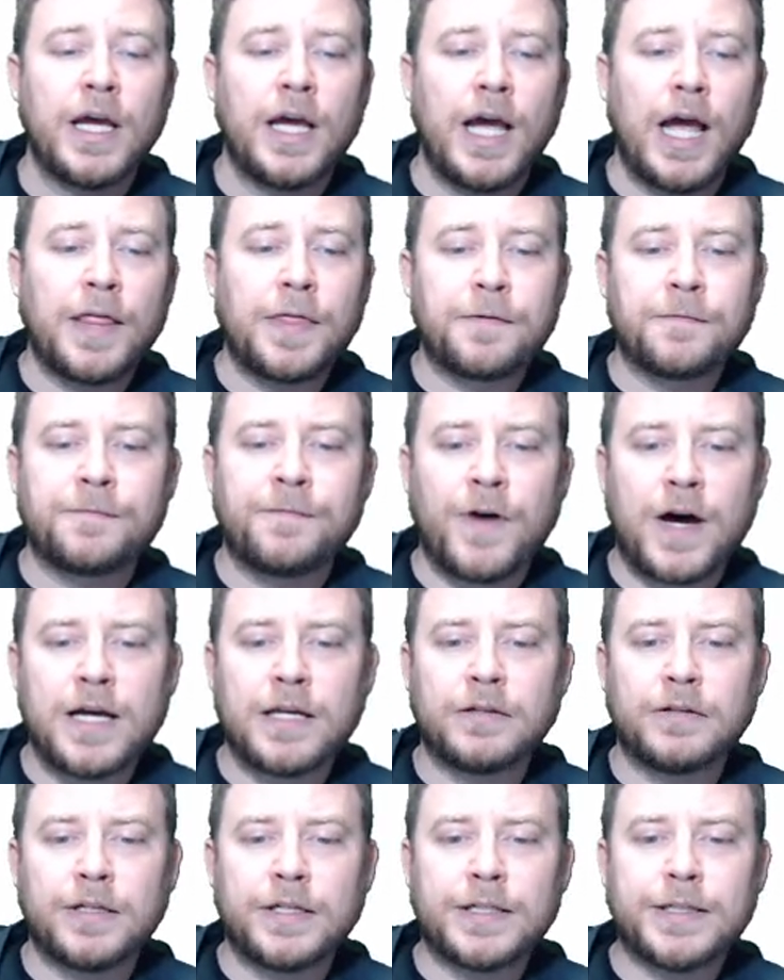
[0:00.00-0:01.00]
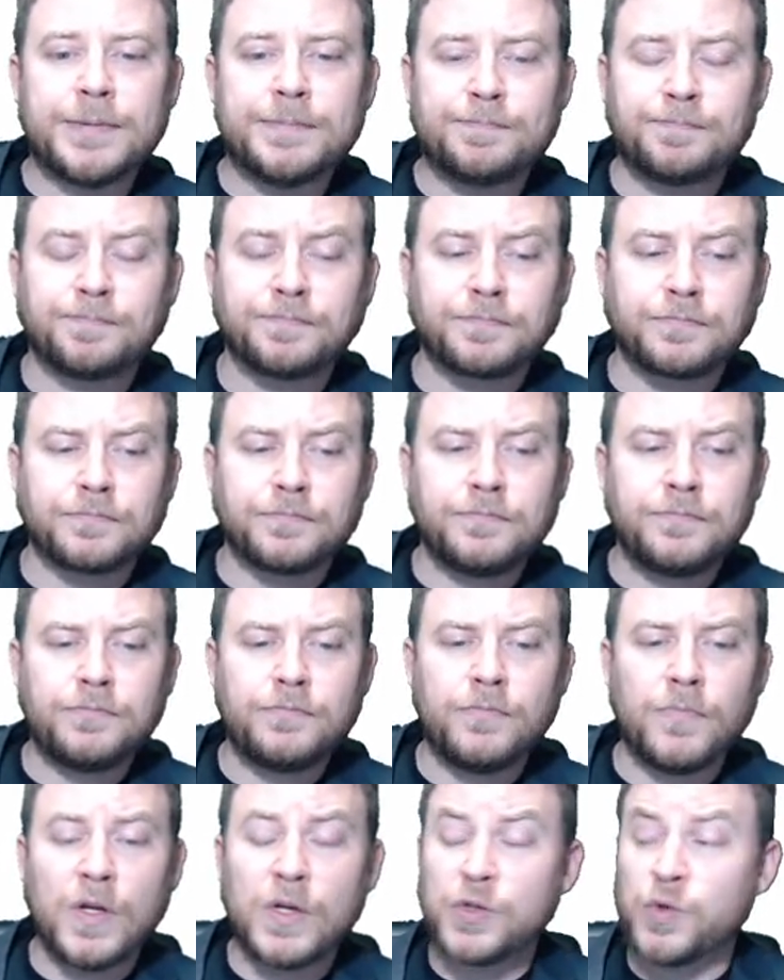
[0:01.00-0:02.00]
and then finally
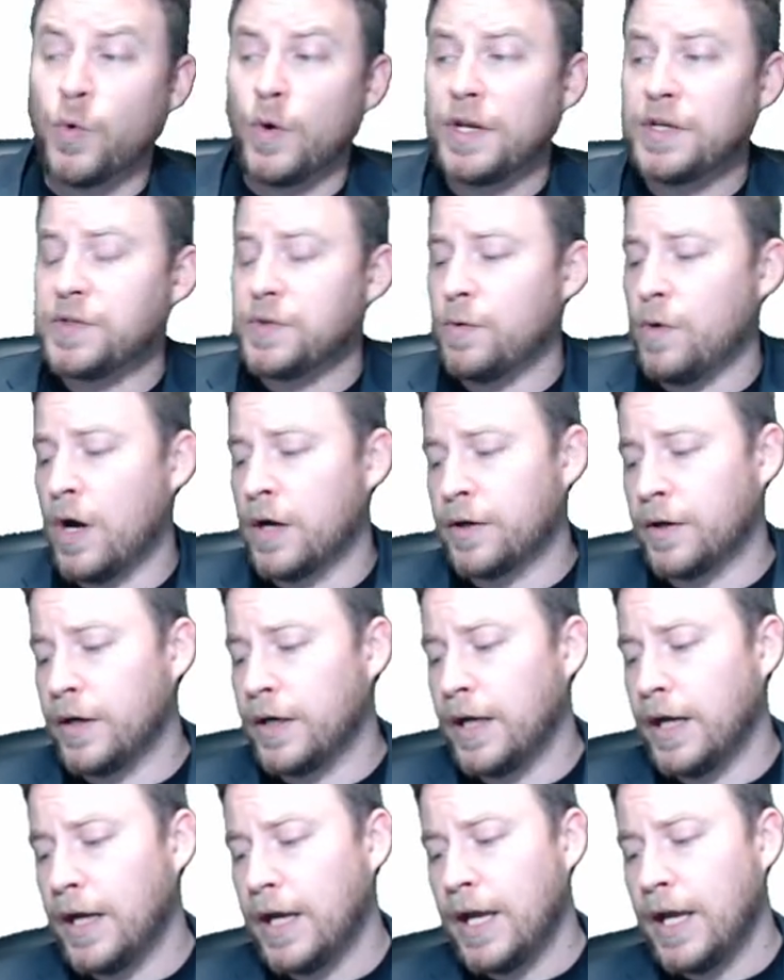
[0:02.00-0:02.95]
2200.